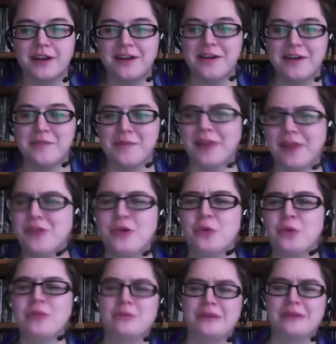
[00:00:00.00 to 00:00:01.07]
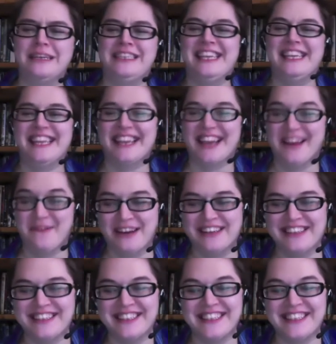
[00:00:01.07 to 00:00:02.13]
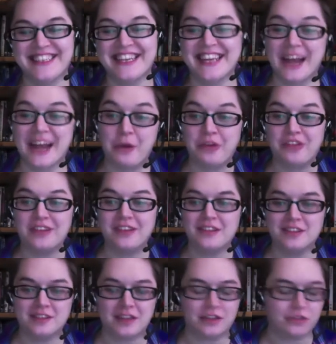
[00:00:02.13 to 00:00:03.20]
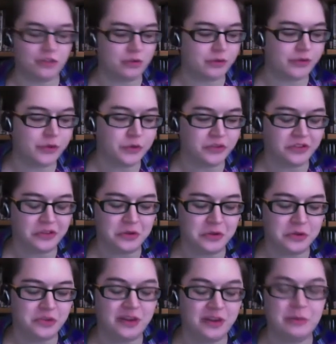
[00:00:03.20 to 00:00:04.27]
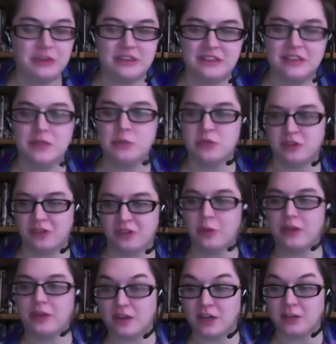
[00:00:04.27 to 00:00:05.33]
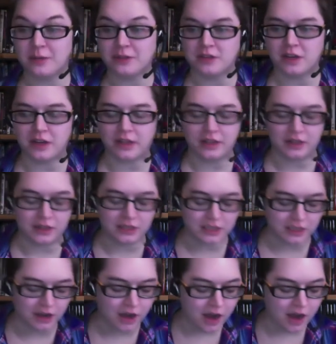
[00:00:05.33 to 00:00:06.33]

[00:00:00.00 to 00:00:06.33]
The only reason I went to see it, I wasn't scheduled to review it, so the only reason I went to see it was because we had talked about talking it on here.